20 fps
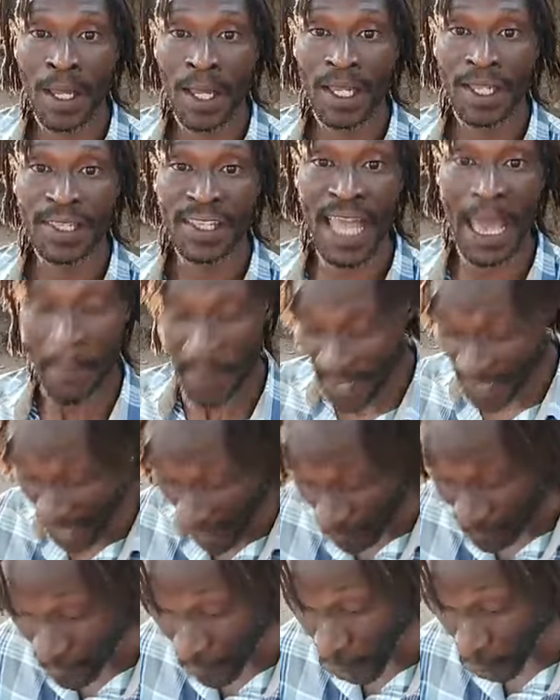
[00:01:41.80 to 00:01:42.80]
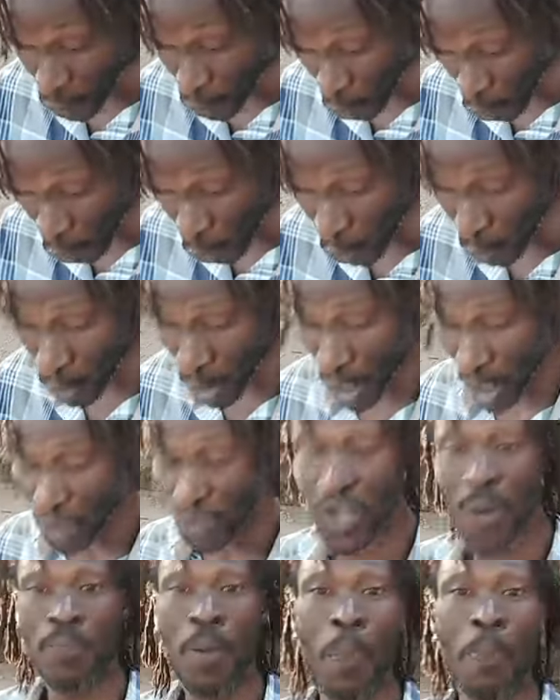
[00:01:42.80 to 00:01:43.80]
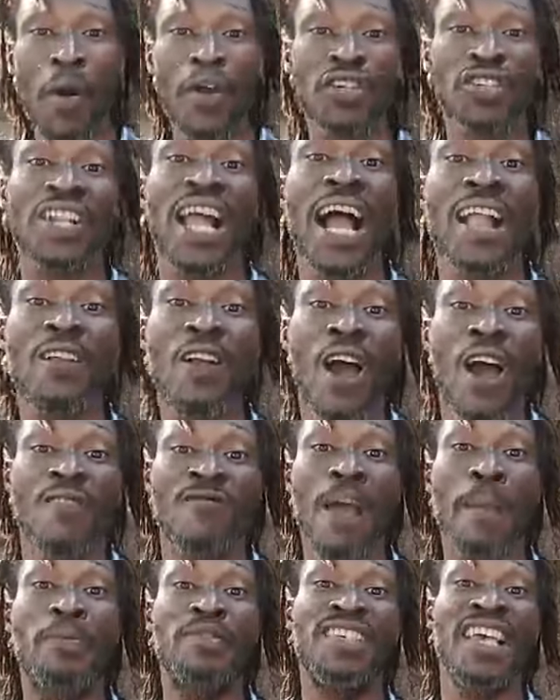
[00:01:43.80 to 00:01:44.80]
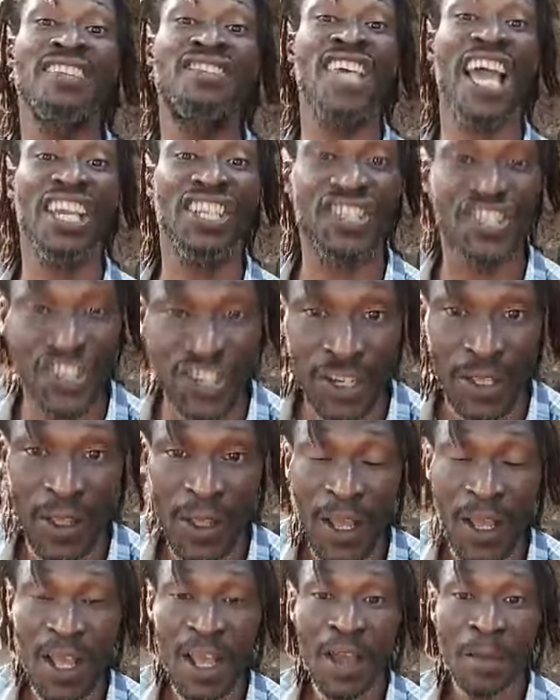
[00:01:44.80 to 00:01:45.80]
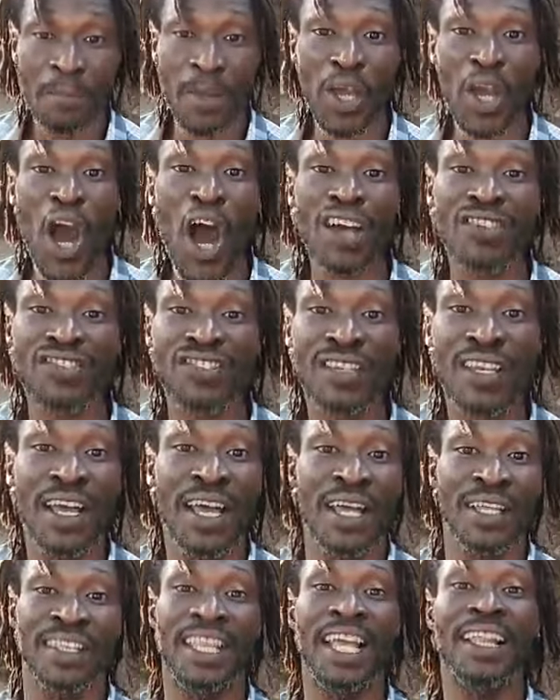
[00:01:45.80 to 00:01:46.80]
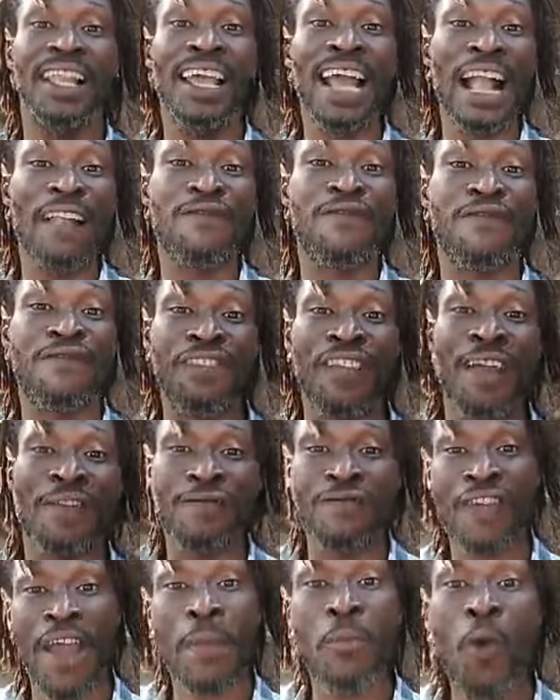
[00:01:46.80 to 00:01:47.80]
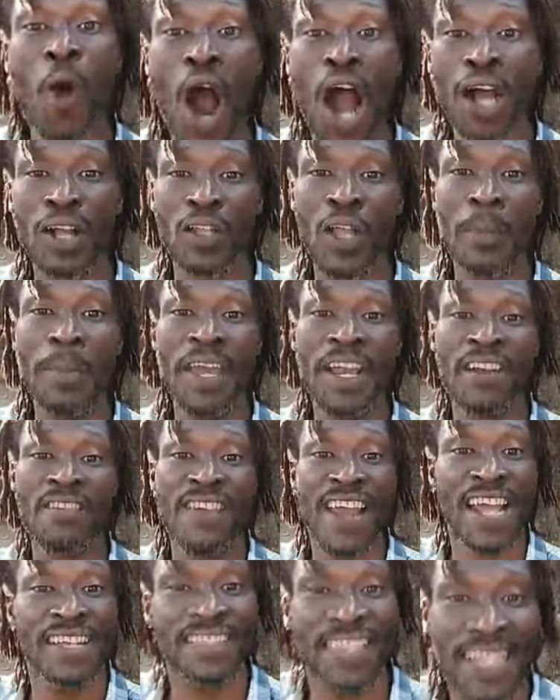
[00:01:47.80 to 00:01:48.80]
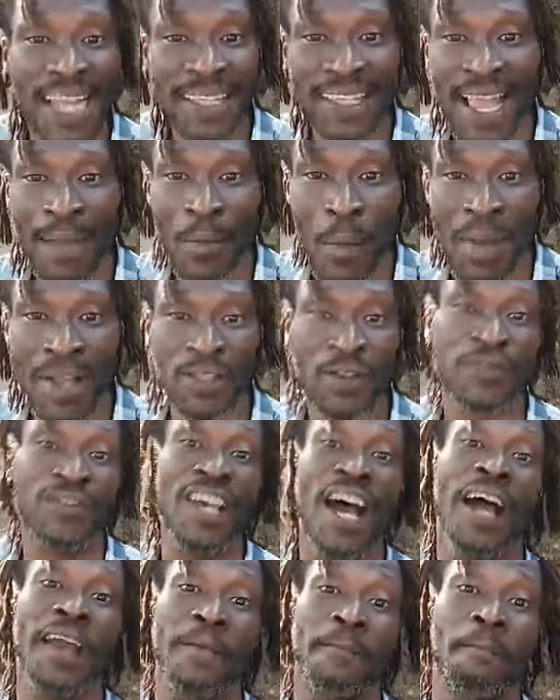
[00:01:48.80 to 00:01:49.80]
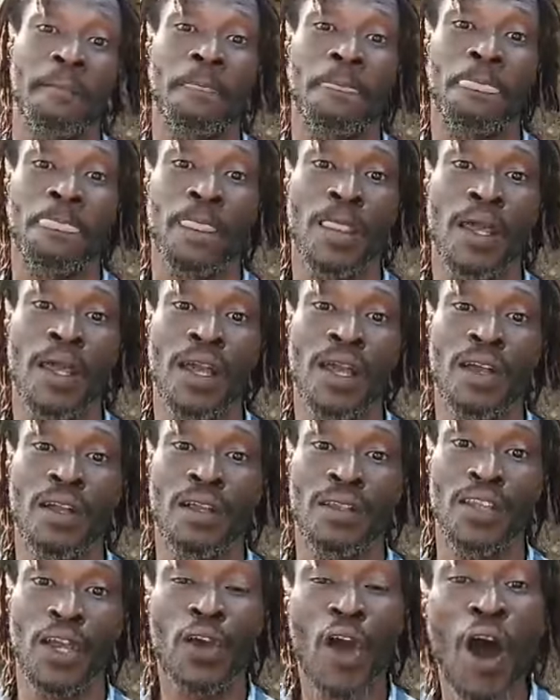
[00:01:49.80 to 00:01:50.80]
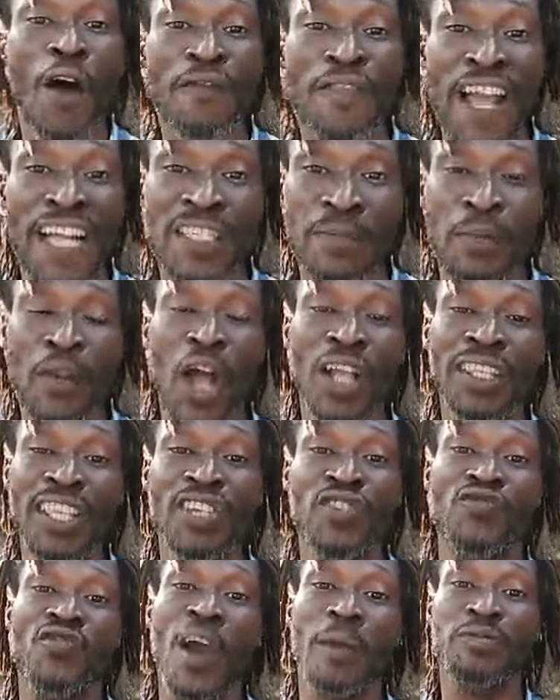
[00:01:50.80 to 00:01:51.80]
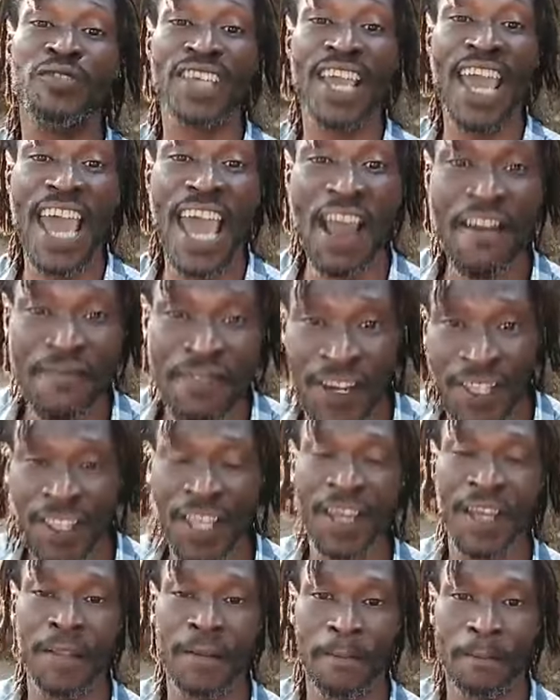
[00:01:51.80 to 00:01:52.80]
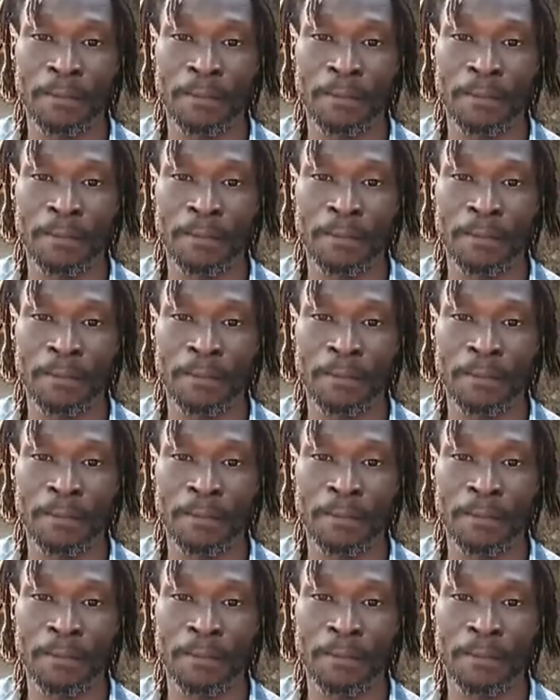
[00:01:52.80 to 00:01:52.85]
there be need for do some proportional representation because the legal framework not be created at that moment of time. The conflicts we don't disrupt everything.